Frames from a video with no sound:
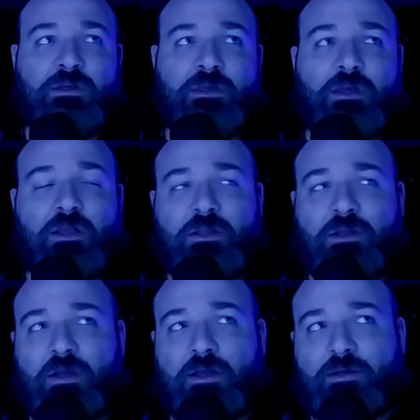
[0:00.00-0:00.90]
yada
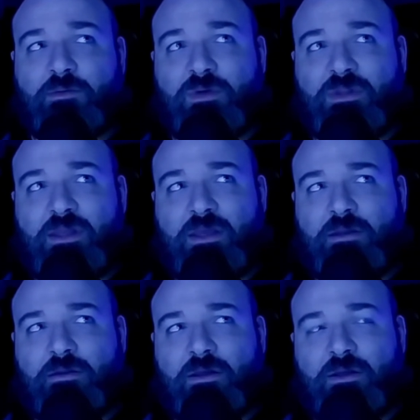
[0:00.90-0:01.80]
yada, but
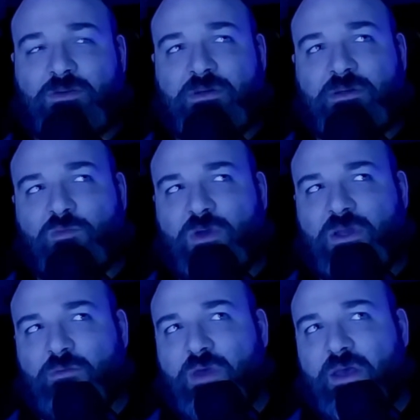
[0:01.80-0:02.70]
then I tried to bring
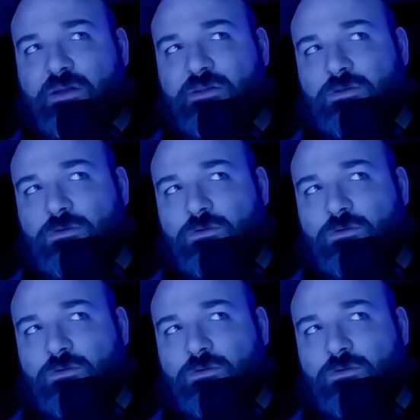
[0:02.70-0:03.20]
it back to